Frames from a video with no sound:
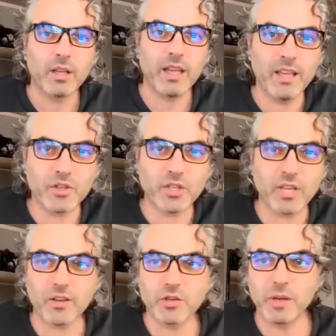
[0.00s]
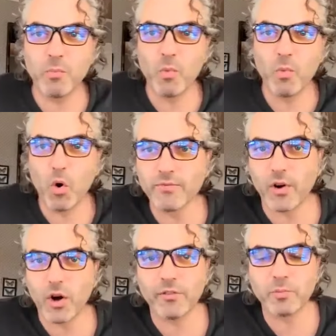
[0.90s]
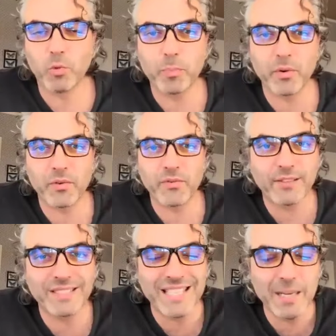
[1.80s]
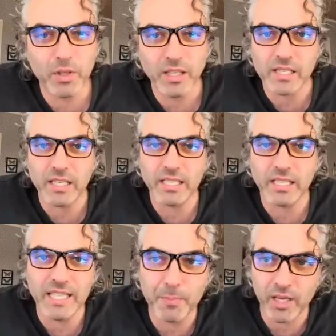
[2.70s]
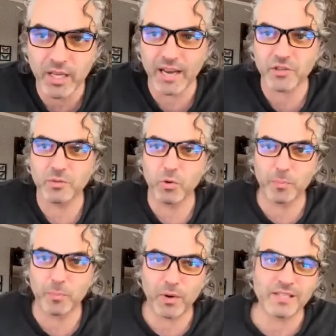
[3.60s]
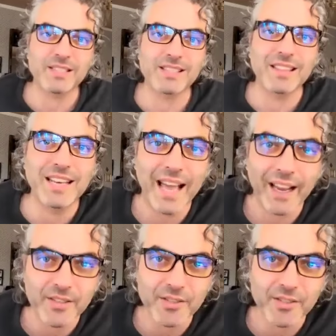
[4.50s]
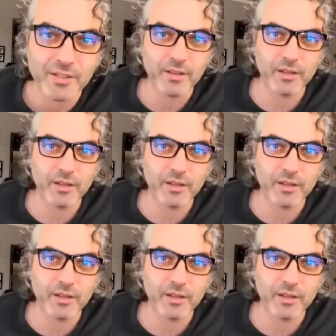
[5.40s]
Each take should be more involved, more profound, deeper listening, deeper connection, more presence than the next.